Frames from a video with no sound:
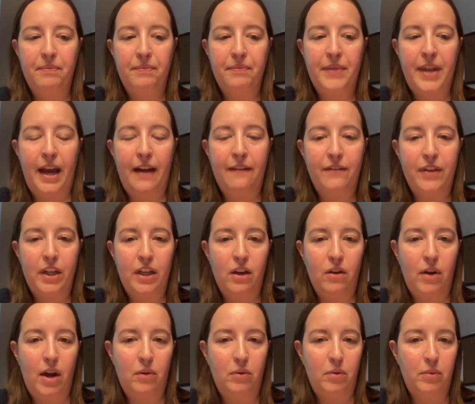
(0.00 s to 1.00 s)
that video
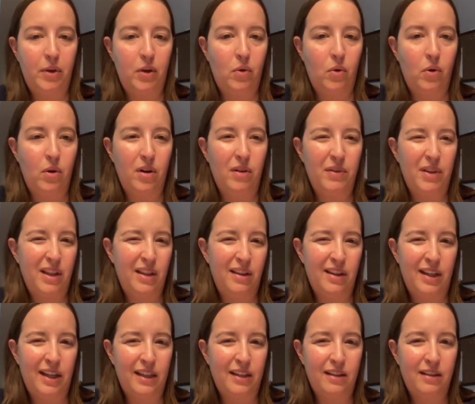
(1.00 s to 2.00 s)
I will record within the
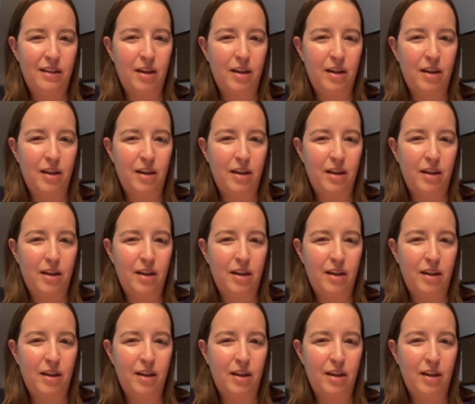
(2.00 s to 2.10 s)
next